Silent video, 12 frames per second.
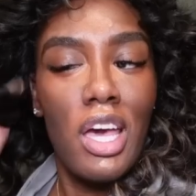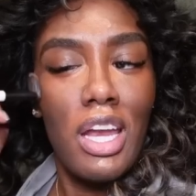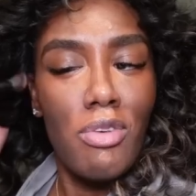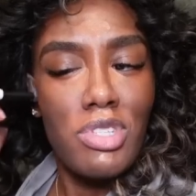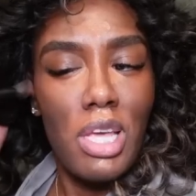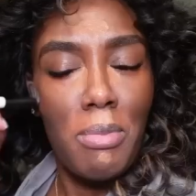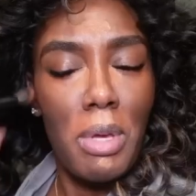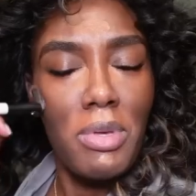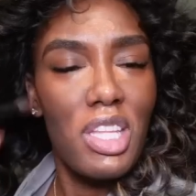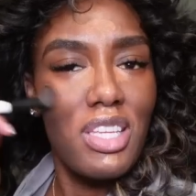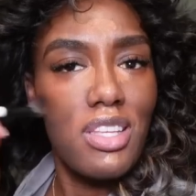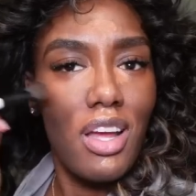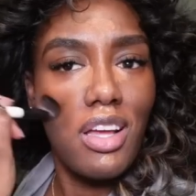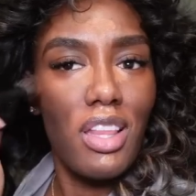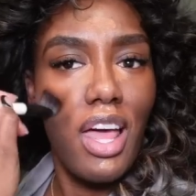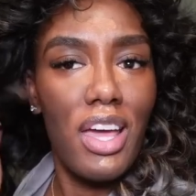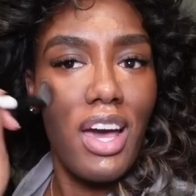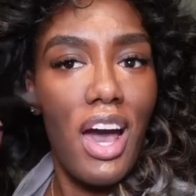And I was like, maybe these are
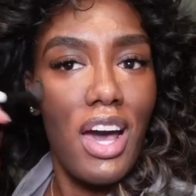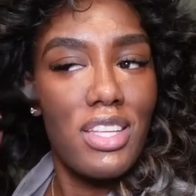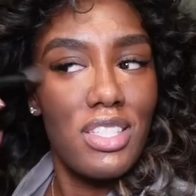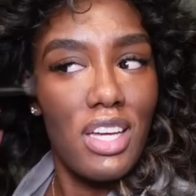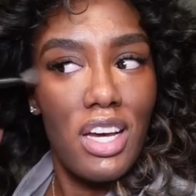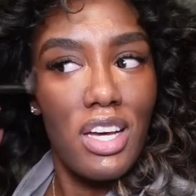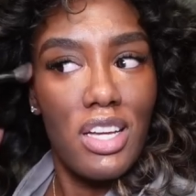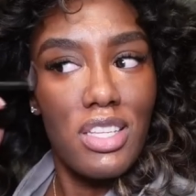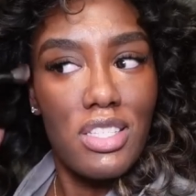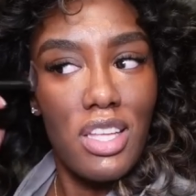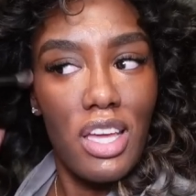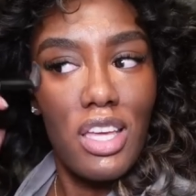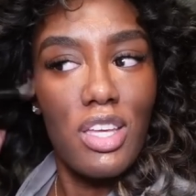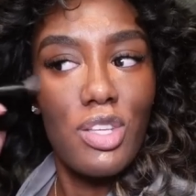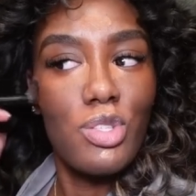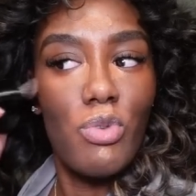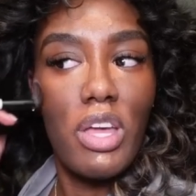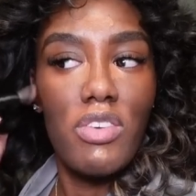like God's signs, like
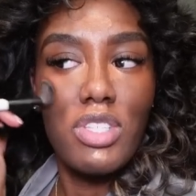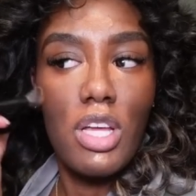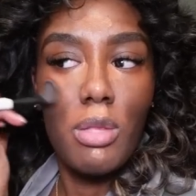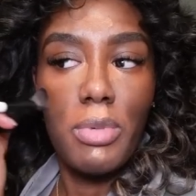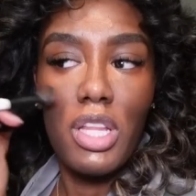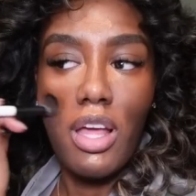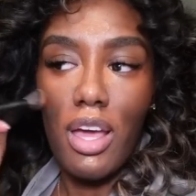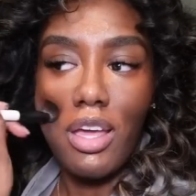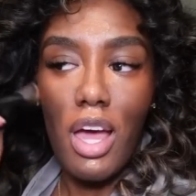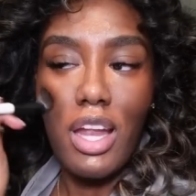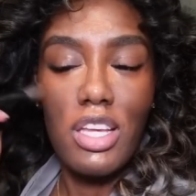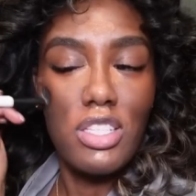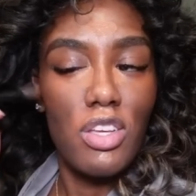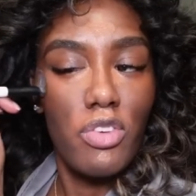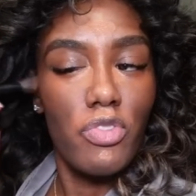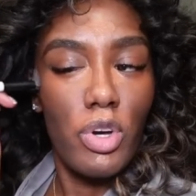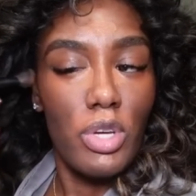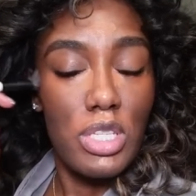his way of telling me like I need
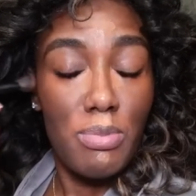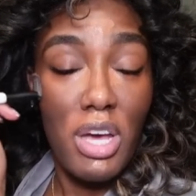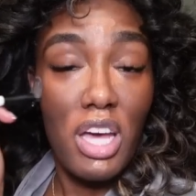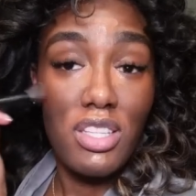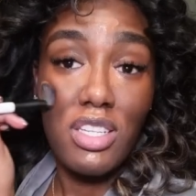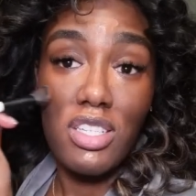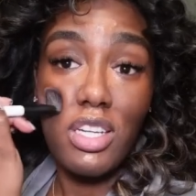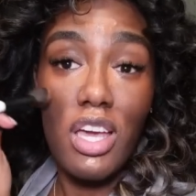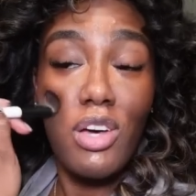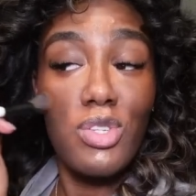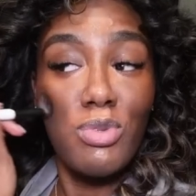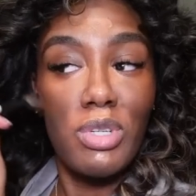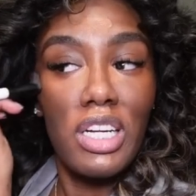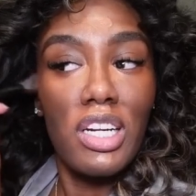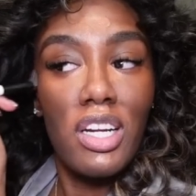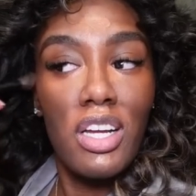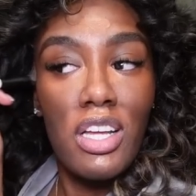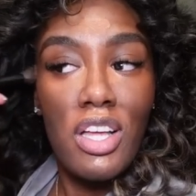to focus my attention elsewhere.
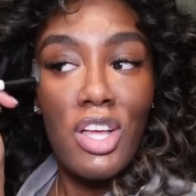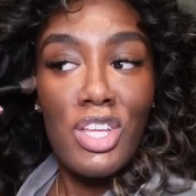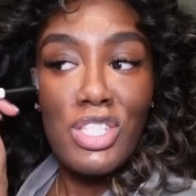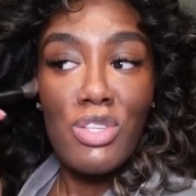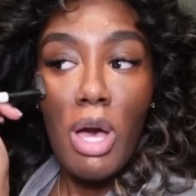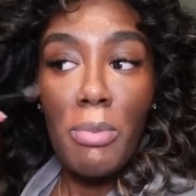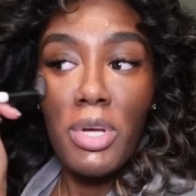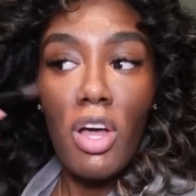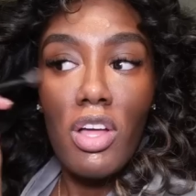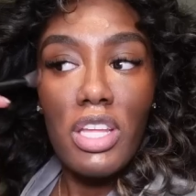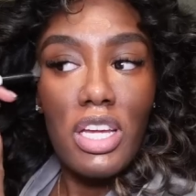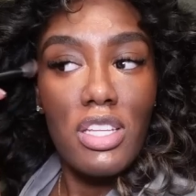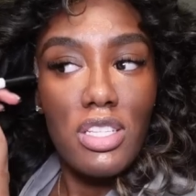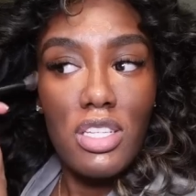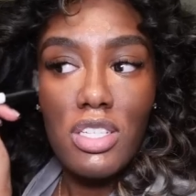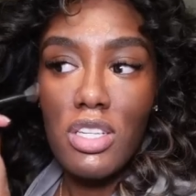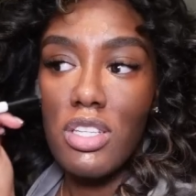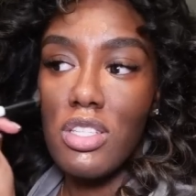So I put all that
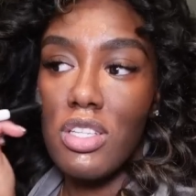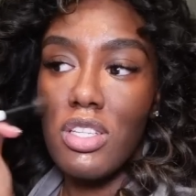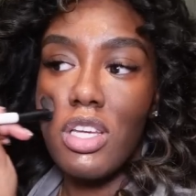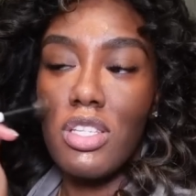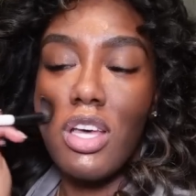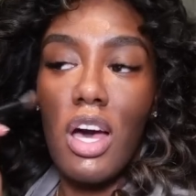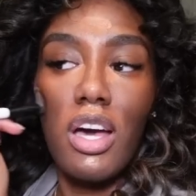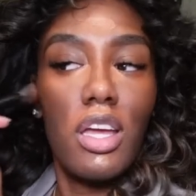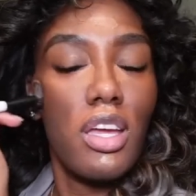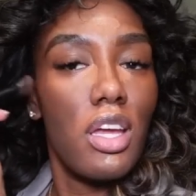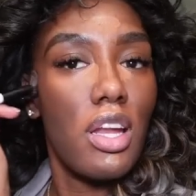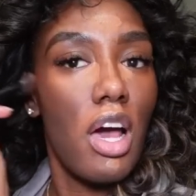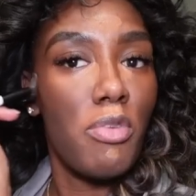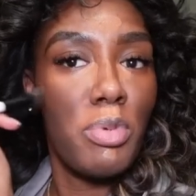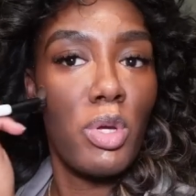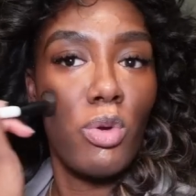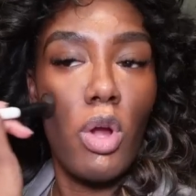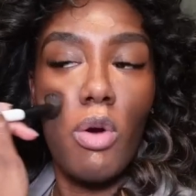attention into TikTok and I've
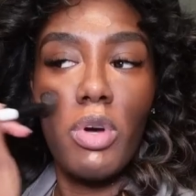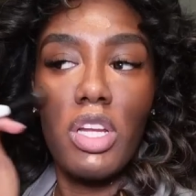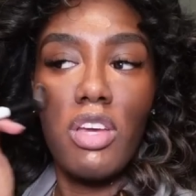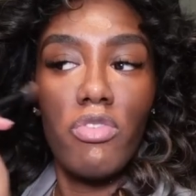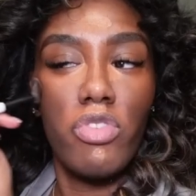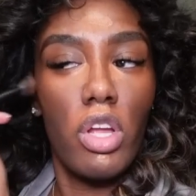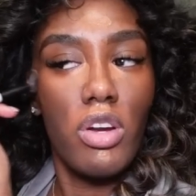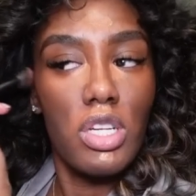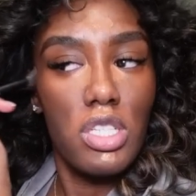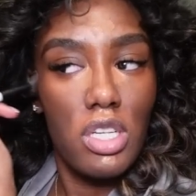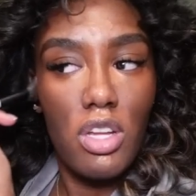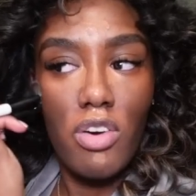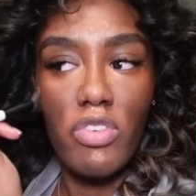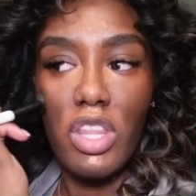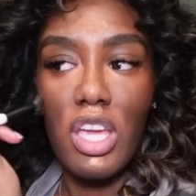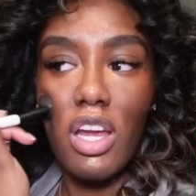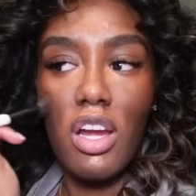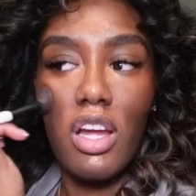been growing and flourishing over
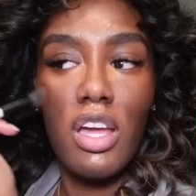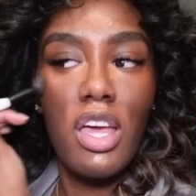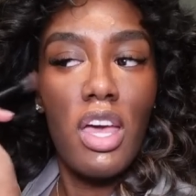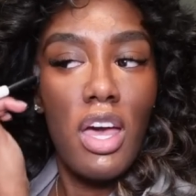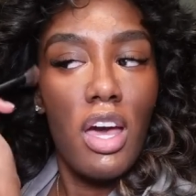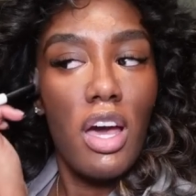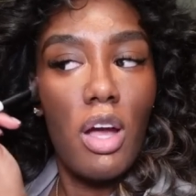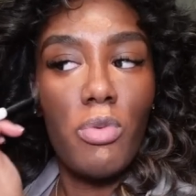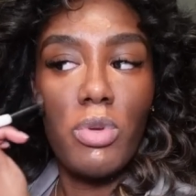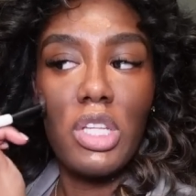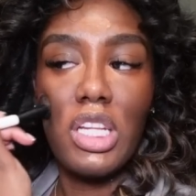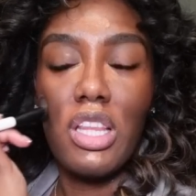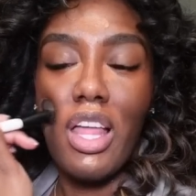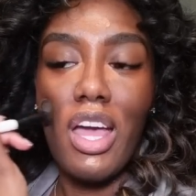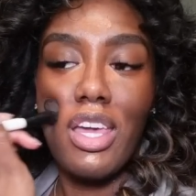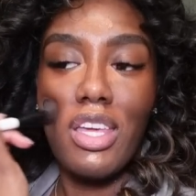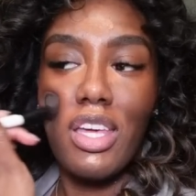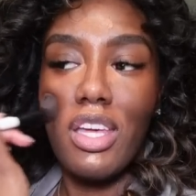there. I really
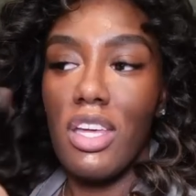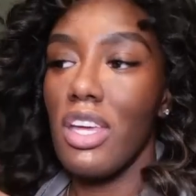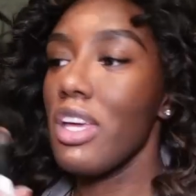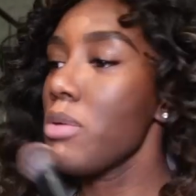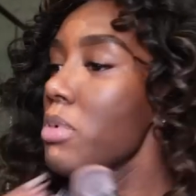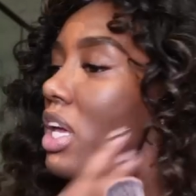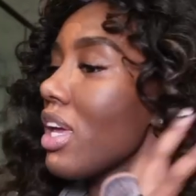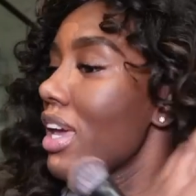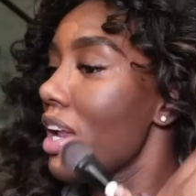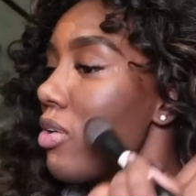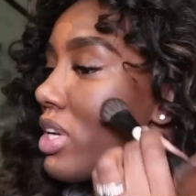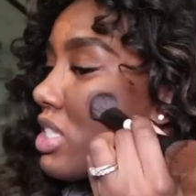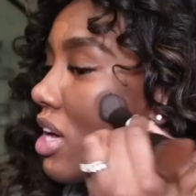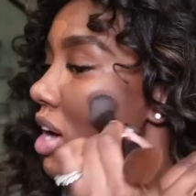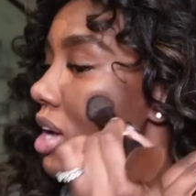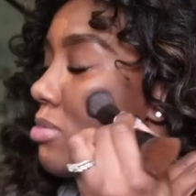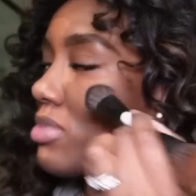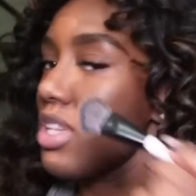like it. It can be ghetto at
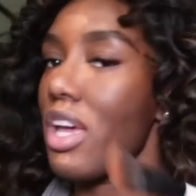times.